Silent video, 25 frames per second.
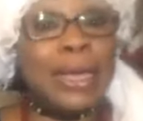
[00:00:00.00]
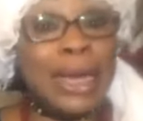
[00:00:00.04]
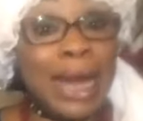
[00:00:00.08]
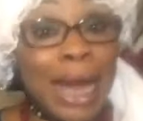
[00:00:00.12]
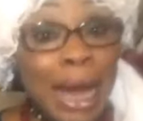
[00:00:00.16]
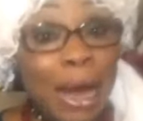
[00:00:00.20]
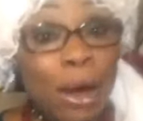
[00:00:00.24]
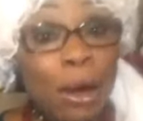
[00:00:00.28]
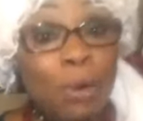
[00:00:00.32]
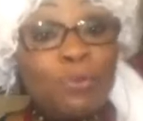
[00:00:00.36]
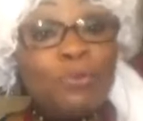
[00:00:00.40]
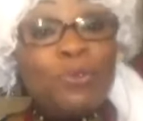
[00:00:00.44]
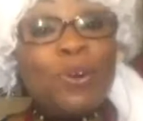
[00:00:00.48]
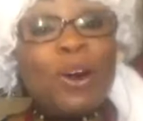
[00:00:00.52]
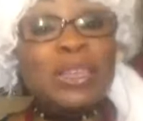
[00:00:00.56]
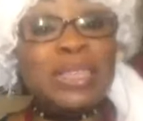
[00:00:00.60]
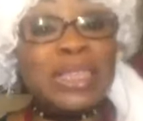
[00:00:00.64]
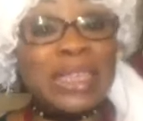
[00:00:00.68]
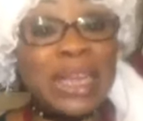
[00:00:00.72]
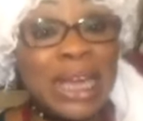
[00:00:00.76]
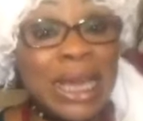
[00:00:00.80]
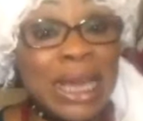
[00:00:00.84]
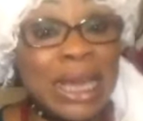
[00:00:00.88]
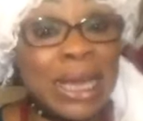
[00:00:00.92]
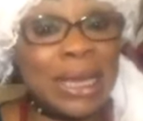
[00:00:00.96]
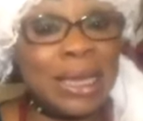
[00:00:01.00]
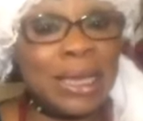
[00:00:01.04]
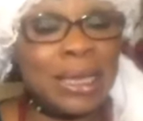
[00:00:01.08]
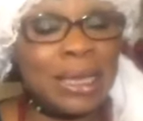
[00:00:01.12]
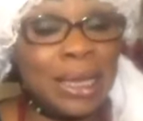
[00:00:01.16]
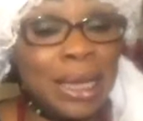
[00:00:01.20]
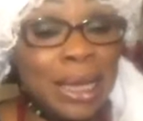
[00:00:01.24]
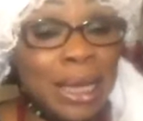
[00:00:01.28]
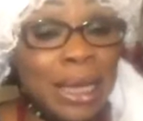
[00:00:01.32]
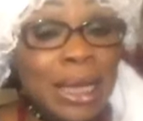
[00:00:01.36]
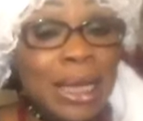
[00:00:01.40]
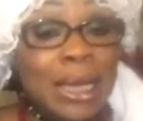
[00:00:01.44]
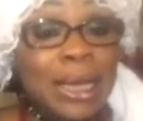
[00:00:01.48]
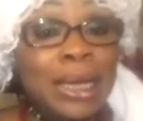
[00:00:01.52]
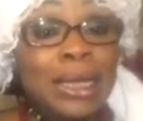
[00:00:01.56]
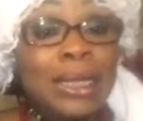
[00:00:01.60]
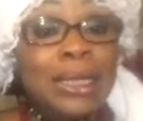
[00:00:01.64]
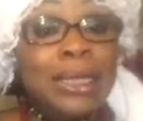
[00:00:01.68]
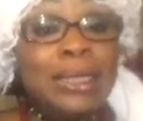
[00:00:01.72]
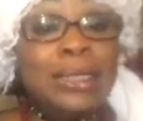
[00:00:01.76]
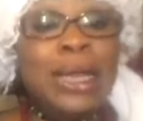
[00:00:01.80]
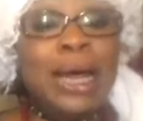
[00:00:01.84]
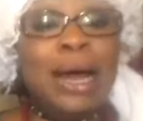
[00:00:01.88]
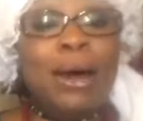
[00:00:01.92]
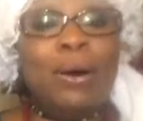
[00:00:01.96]
Now, first king.
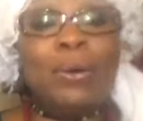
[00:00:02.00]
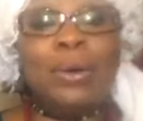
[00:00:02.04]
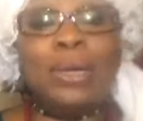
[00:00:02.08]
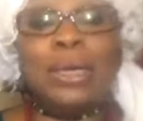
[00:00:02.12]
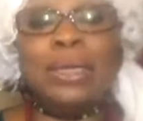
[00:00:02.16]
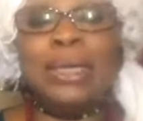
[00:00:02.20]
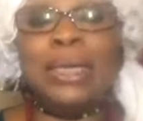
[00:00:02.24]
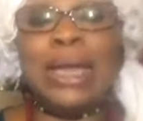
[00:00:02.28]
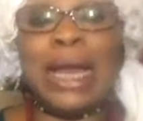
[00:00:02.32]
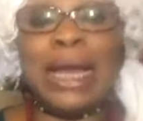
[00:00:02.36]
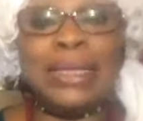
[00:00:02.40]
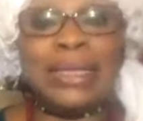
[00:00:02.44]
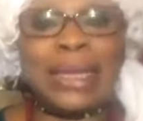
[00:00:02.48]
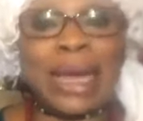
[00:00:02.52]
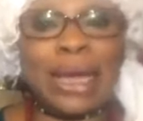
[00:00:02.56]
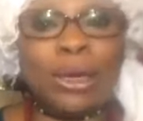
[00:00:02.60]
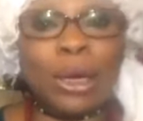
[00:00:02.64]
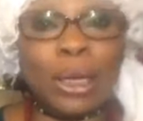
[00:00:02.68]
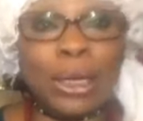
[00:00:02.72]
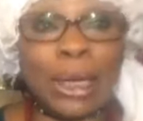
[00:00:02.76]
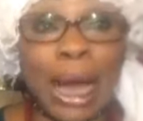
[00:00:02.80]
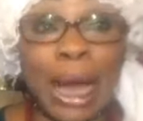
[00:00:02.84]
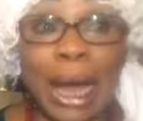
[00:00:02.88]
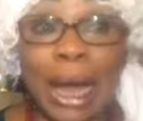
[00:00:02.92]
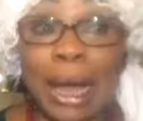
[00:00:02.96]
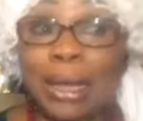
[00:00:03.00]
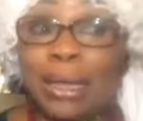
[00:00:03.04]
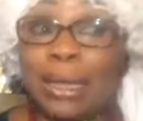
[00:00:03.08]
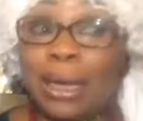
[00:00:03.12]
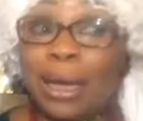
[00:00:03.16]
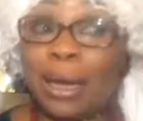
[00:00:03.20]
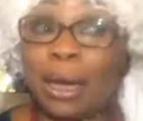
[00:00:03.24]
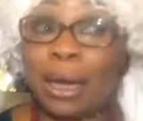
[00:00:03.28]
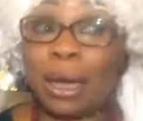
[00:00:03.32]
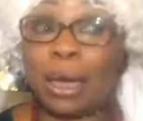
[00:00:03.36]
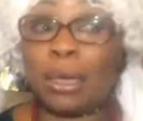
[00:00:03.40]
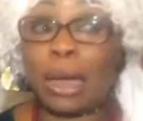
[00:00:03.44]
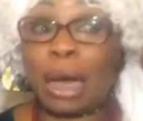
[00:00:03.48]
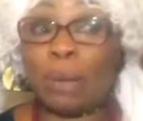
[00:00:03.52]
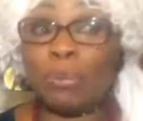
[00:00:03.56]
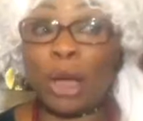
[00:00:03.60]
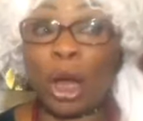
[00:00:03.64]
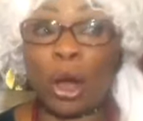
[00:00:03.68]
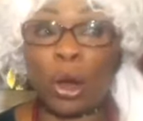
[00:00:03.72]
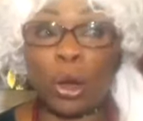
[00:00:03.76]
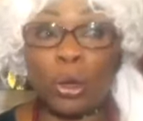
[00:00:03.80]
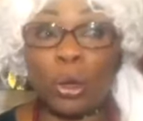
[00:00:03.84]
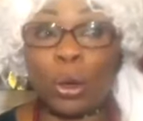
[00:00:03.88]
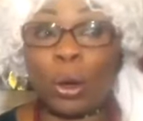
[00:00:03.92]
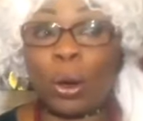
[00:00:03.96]
Now, here's another, I'm
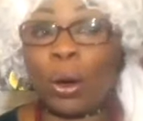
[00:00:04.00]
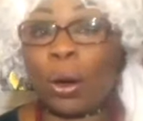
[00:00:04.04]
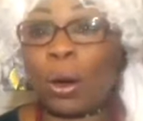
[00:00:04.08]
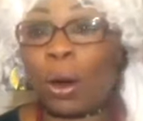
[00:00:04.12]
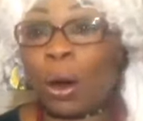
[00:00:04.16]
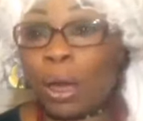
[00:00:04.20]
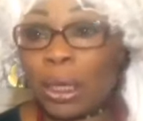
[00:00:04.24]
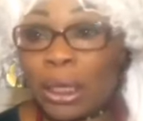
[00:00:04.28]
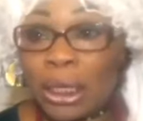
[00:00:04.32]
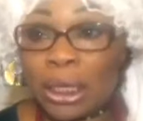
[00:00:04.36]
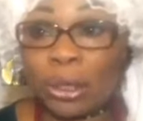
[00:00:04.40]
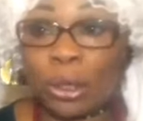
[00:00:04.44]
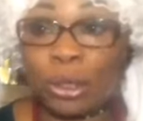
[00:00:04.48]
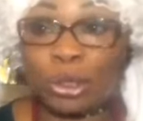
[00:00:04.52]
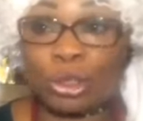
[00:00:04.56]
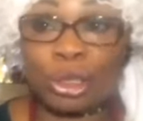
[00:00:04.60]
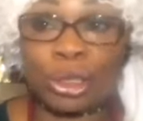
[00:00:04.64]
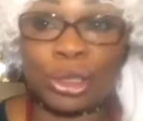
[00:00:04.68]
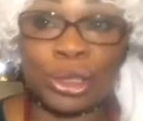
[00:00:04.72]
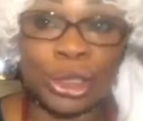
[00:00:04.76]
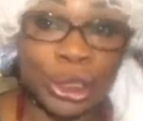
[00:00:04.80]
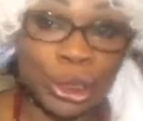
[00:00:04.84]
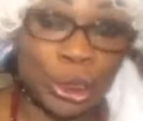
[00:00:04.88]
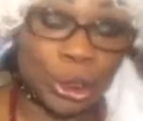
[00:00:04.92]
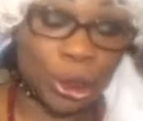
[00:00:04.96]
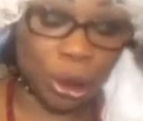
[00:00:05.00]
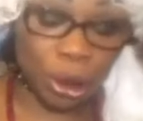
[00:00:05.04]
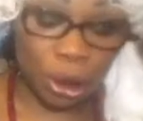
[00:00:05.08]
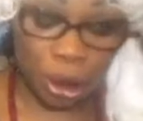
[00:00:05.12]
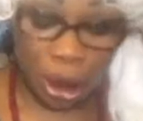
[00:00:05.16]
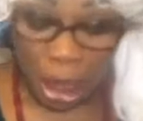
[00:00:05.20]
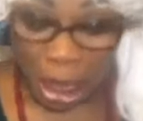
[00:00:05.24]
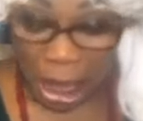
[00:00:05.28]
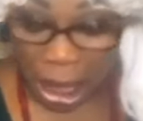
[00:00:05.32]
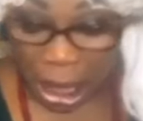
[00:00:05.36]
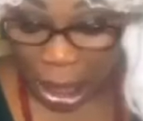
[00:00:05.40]
not going to call it contradiction,